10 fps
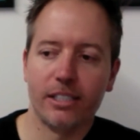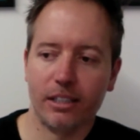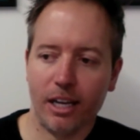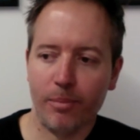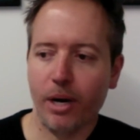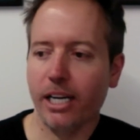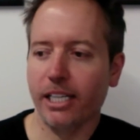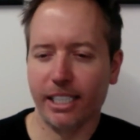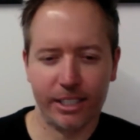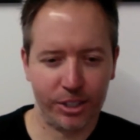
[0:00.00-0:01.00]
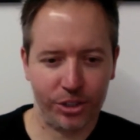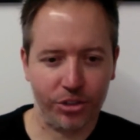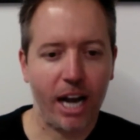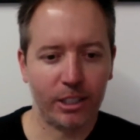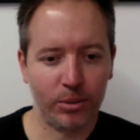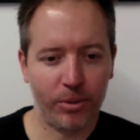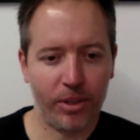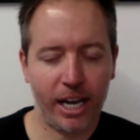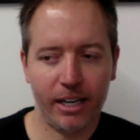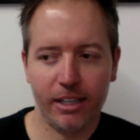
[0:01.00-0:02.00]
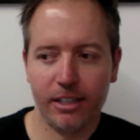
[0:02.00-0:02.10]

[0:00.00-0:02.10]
a lot of money and get distracted with that.